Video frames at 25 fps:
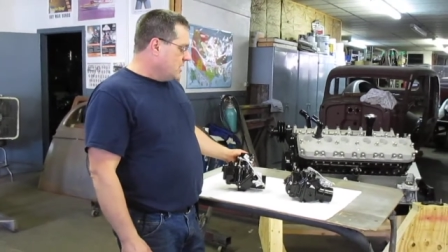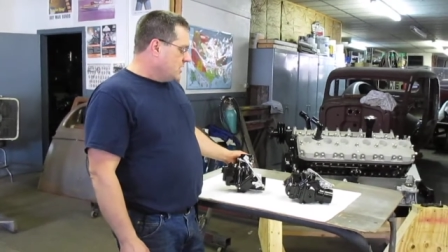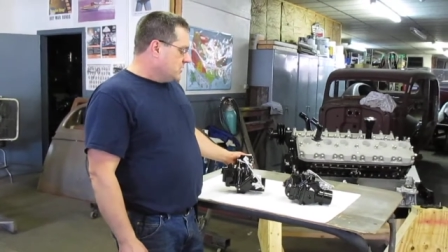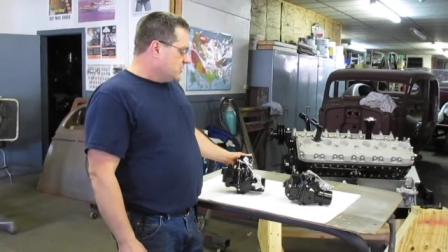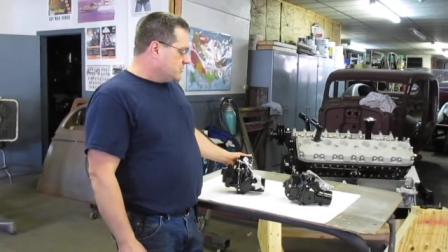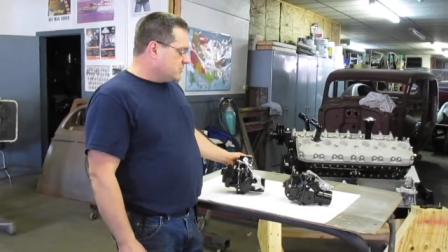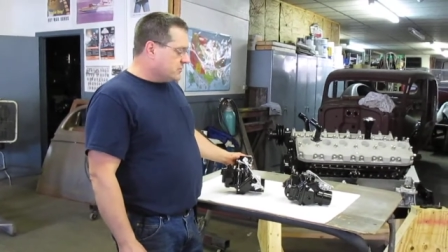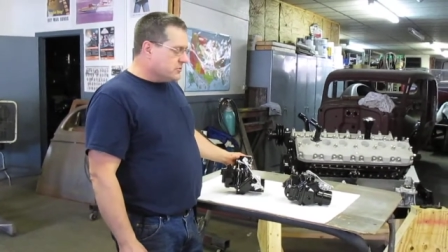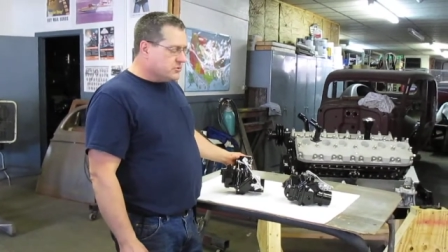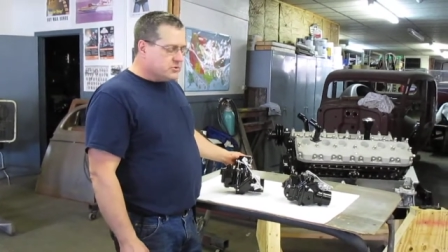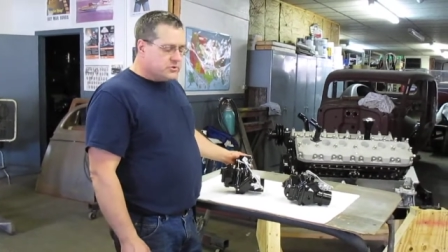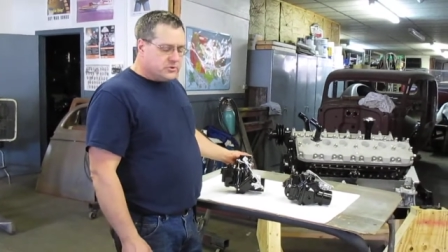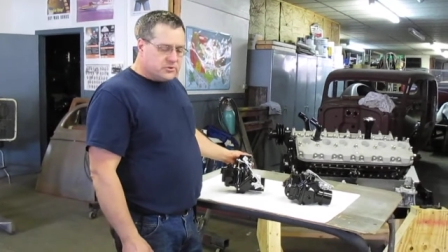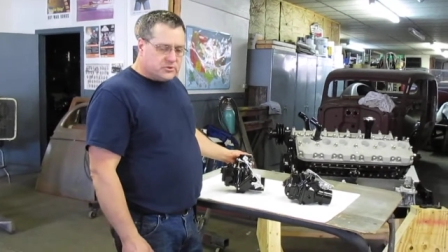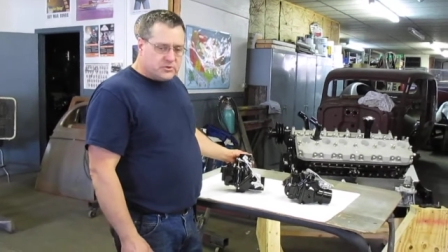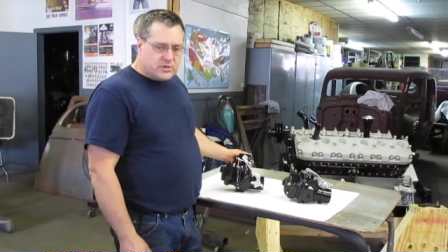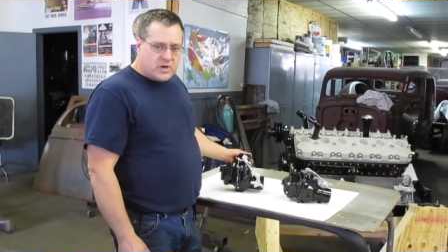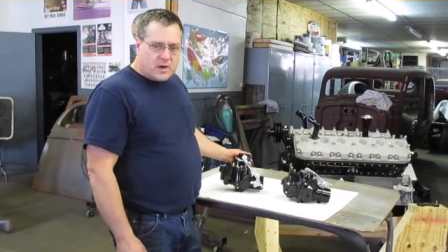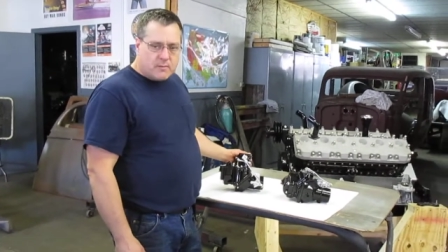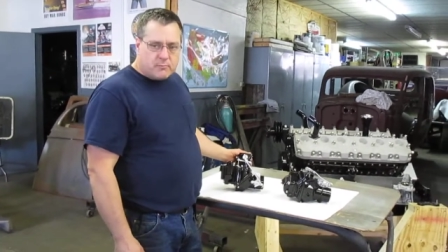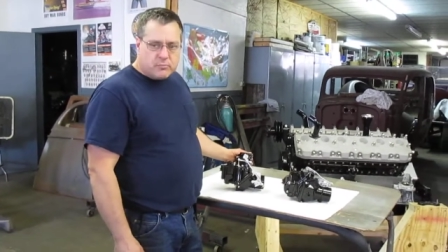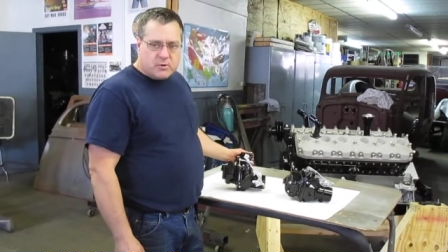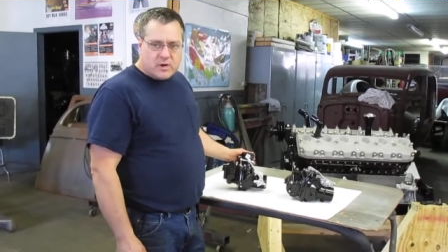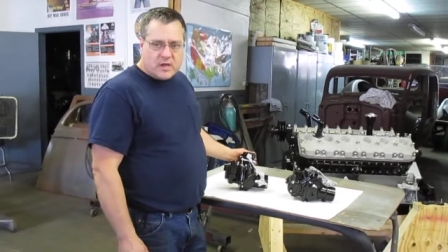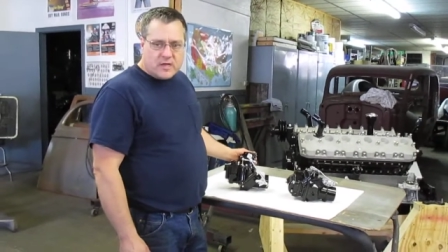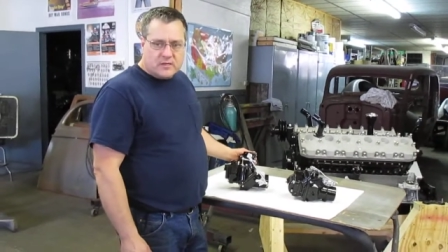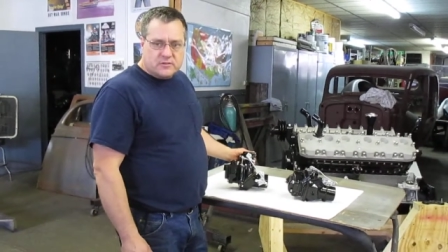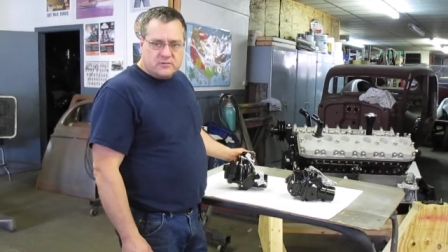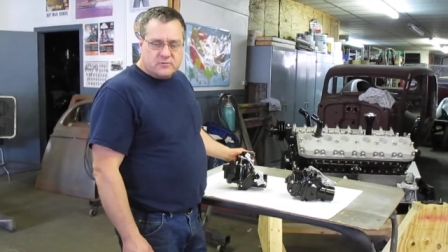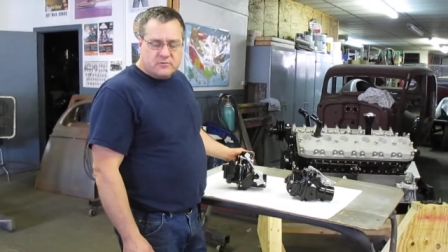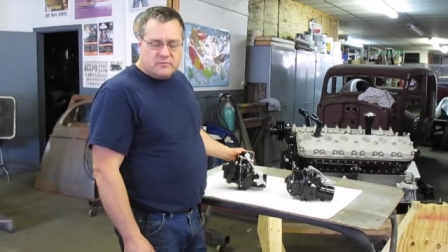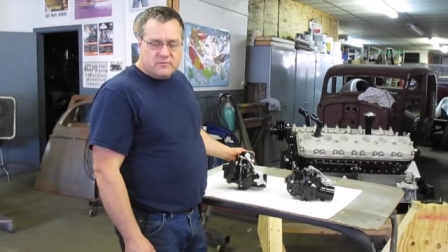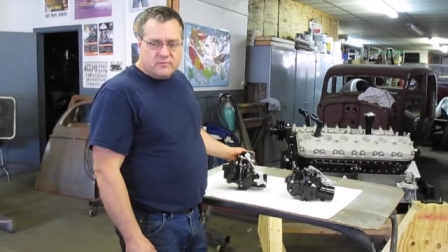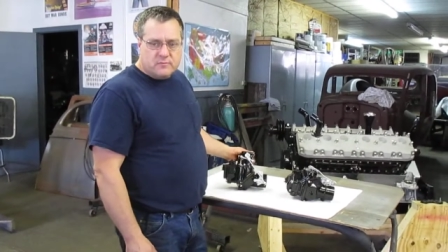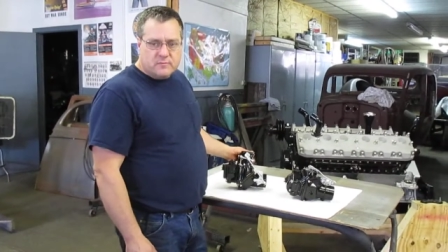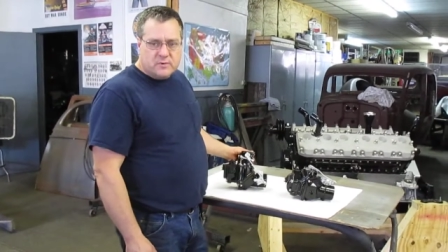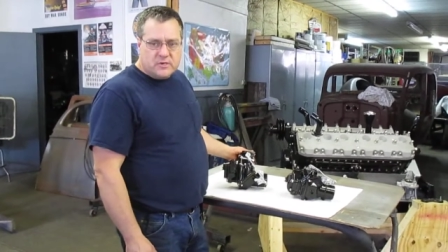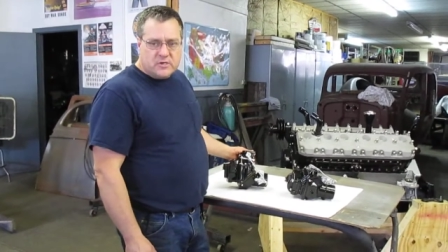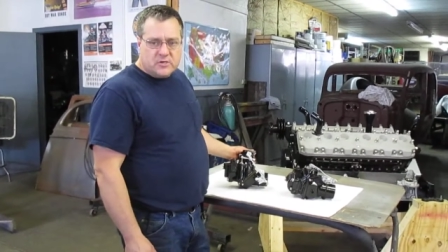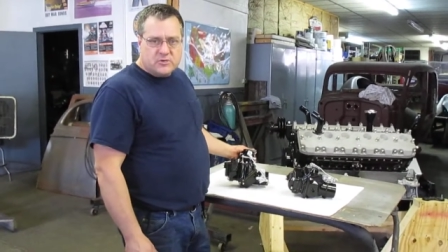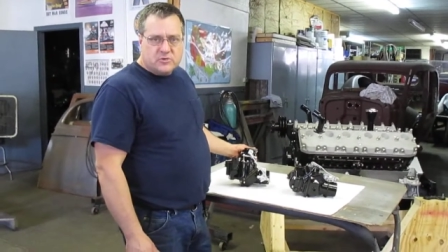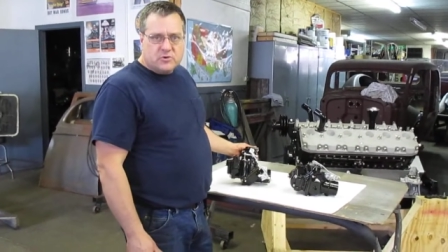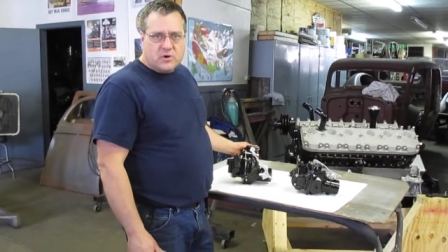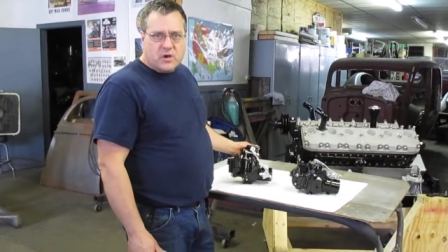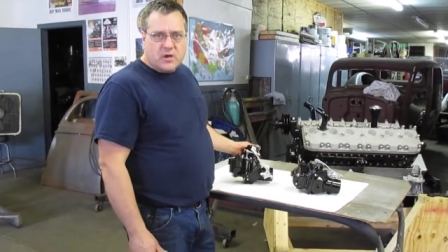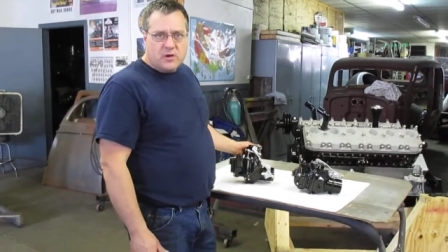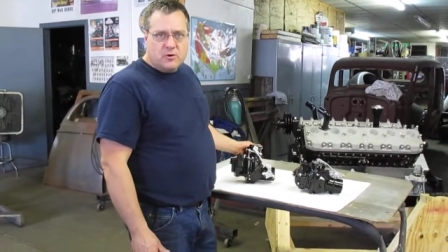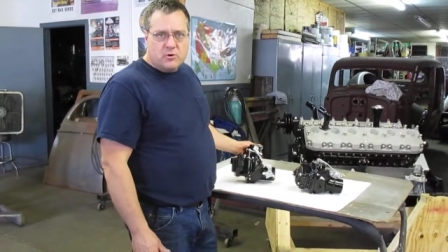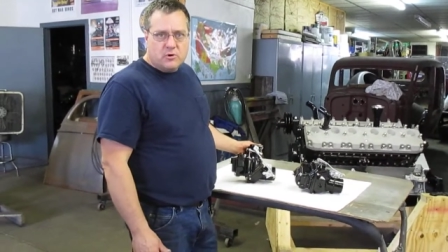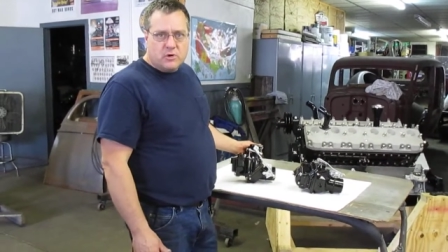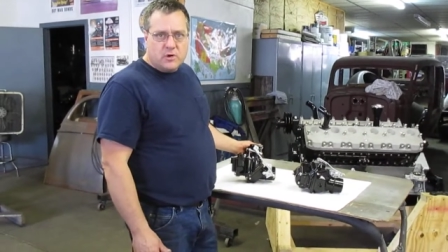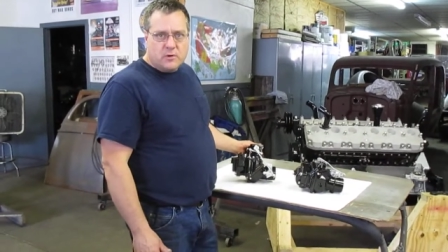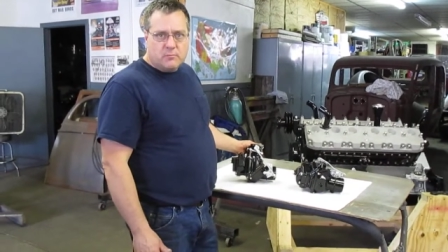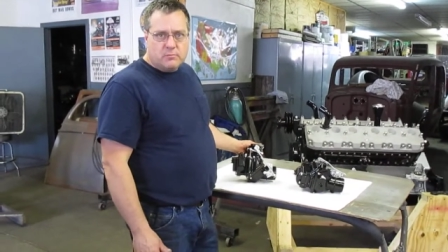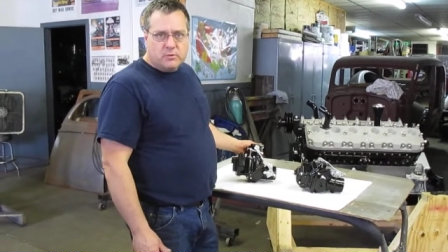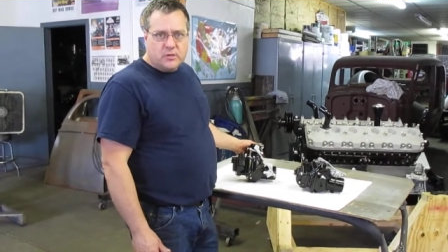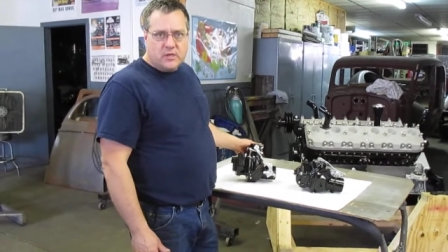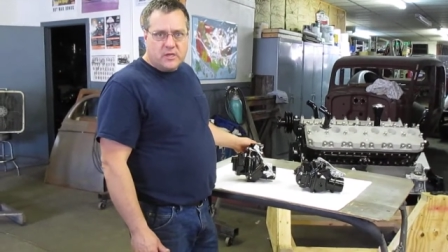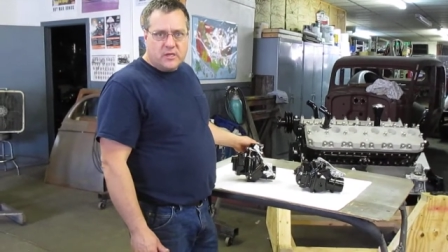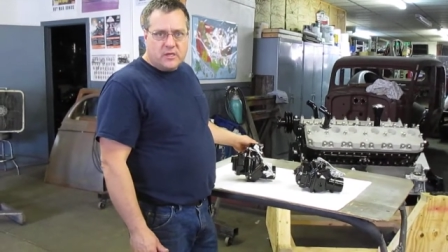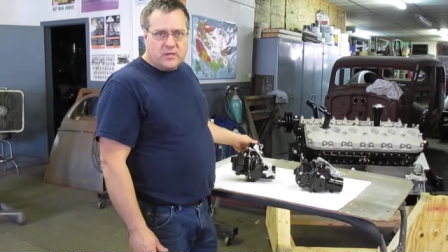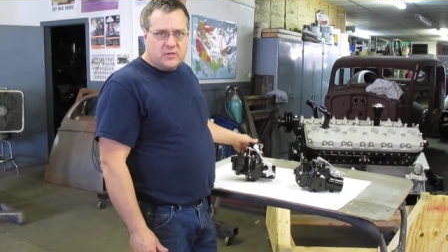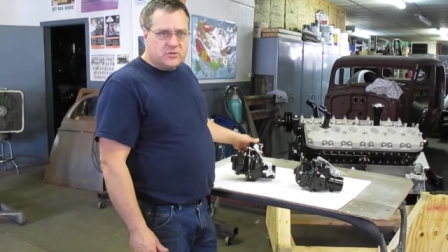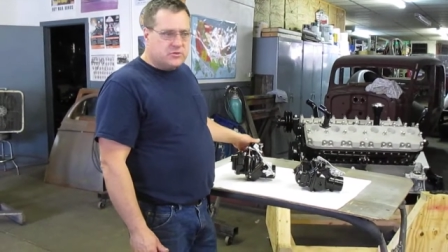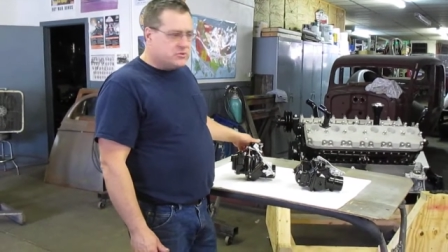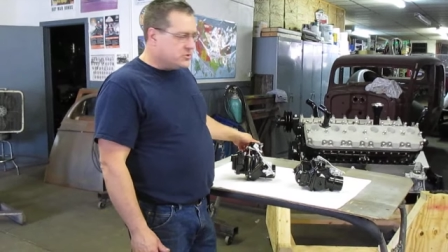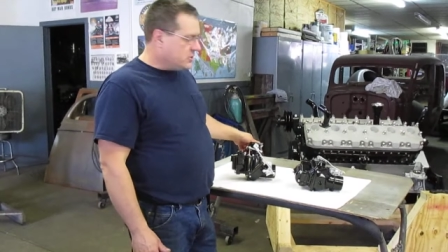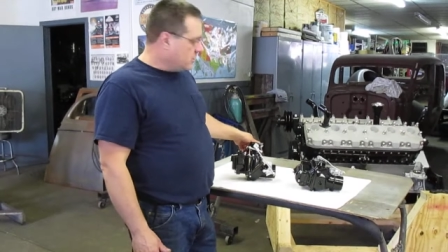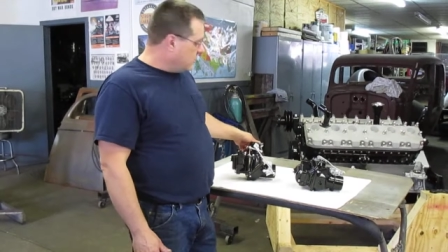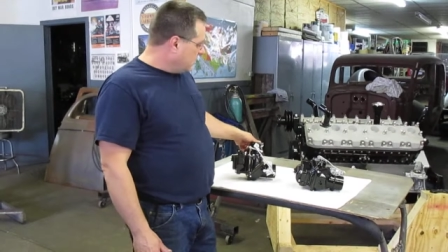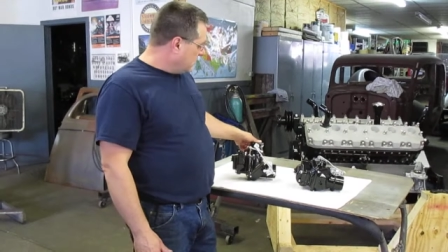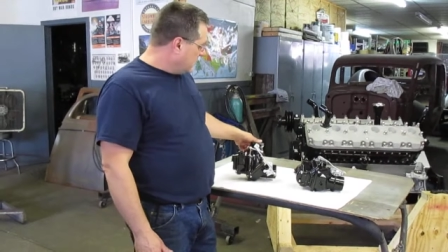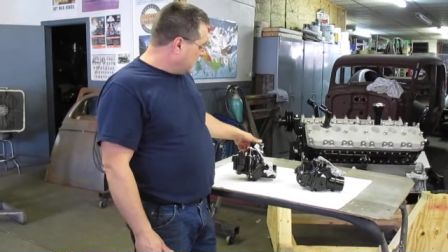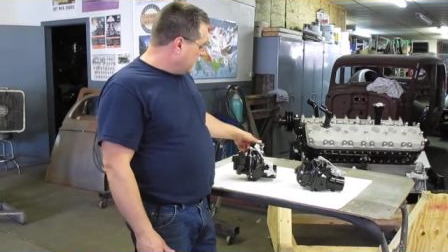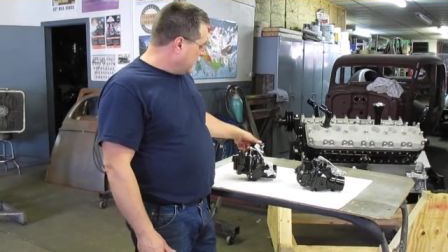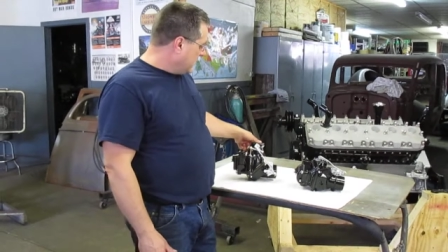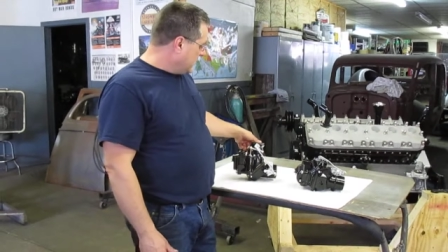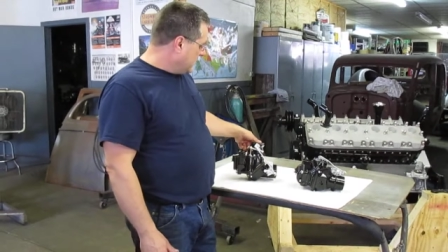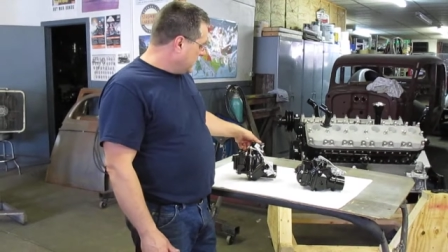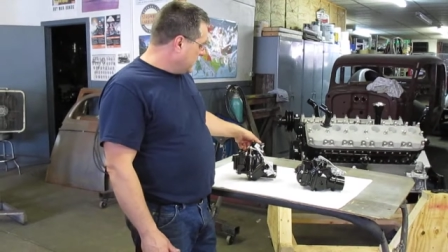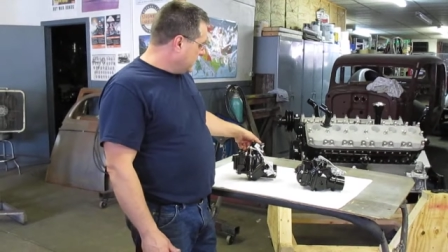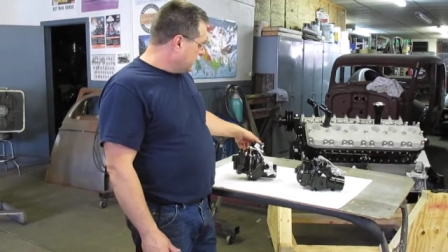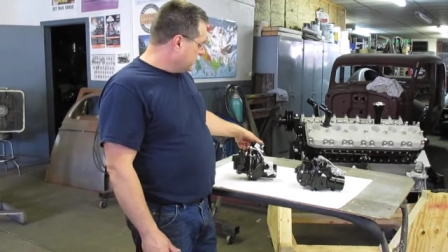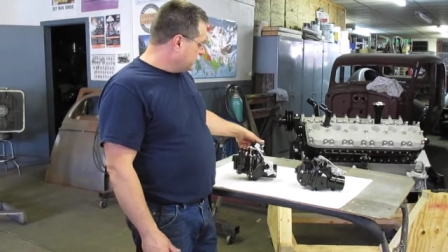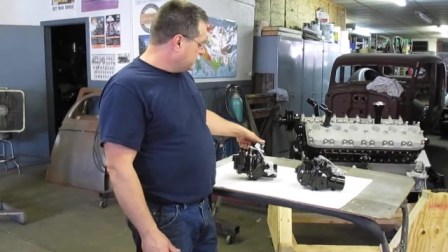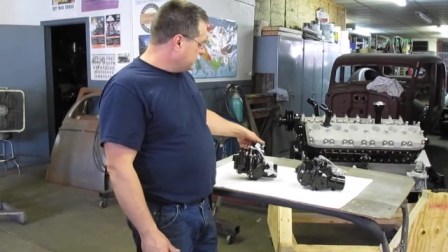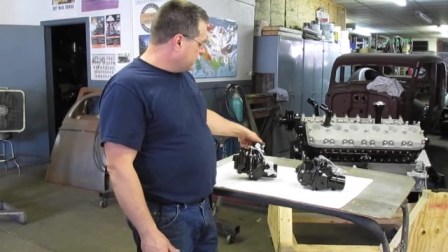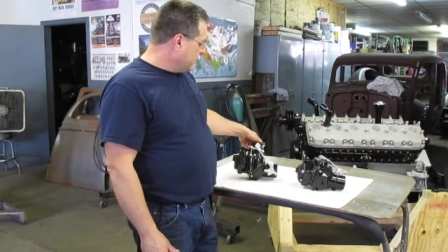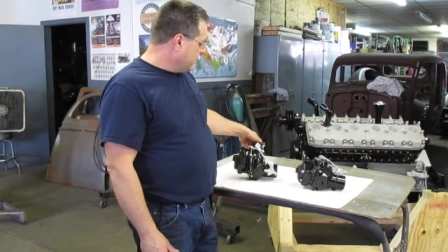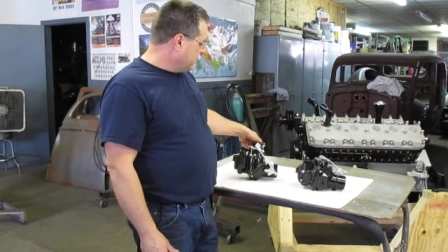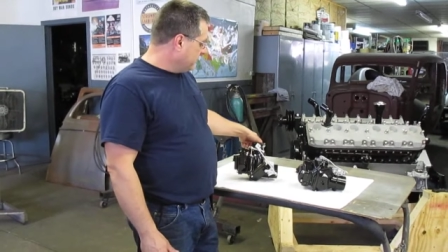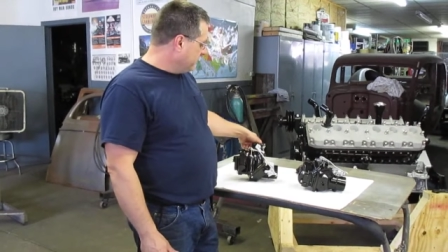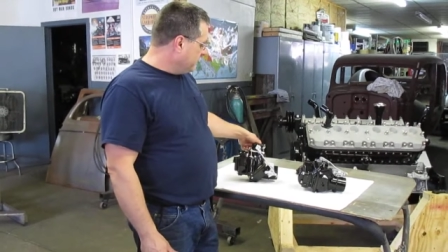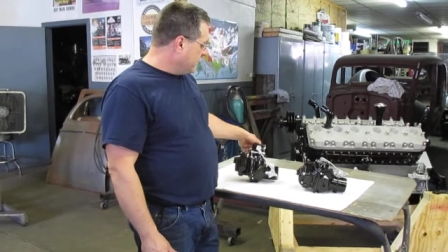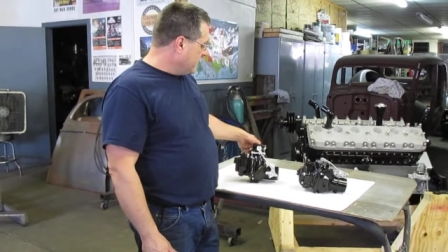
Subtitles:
So it's just not practical for me to try to hook up linkage and all that kind of stuff.